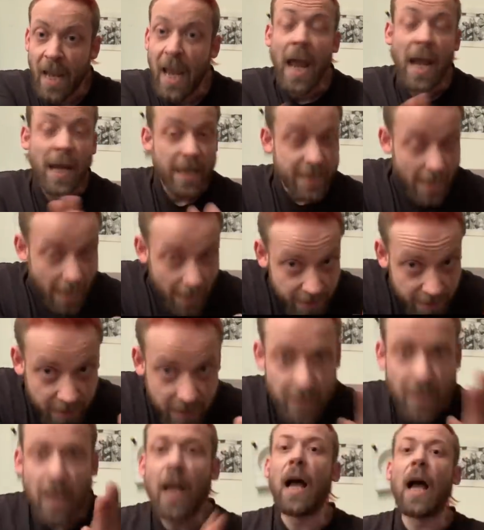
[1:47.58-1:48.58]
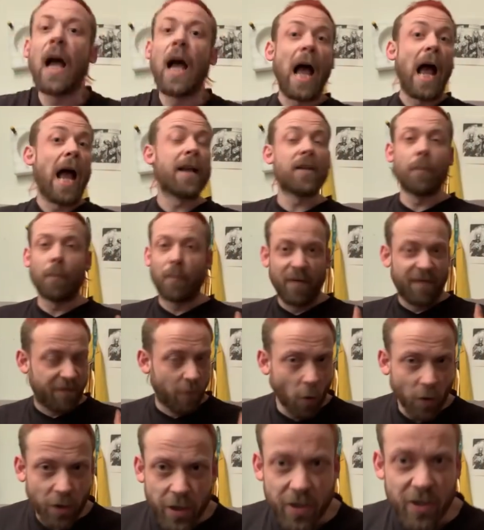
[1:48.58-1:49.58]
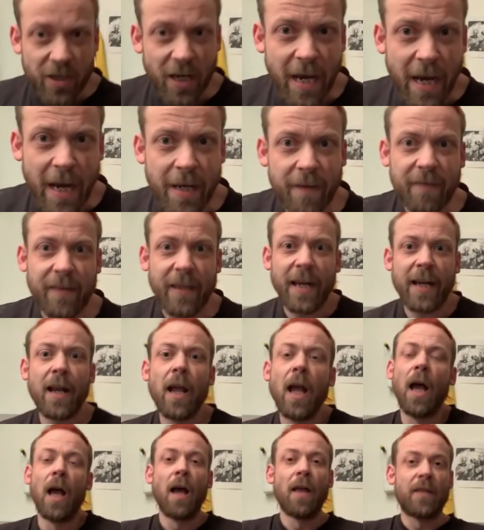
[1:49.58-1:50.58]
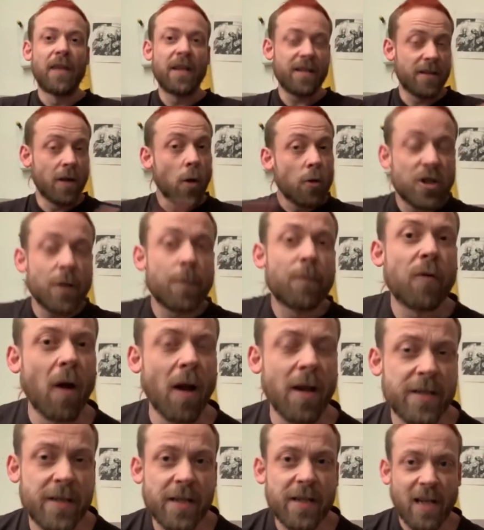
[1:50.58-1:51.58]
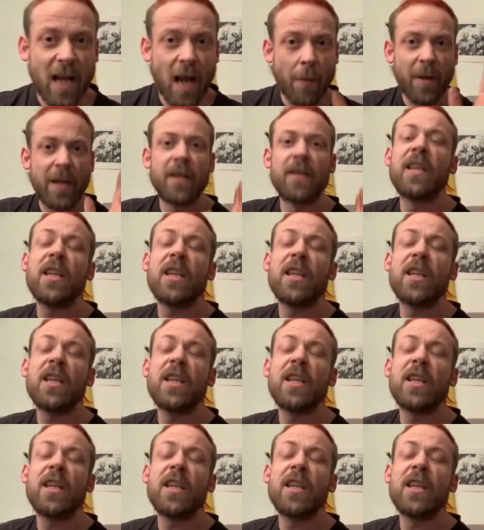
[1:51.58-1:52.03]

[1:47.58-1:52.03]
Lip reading: Yes, and before you say anything, there's no surprises coming.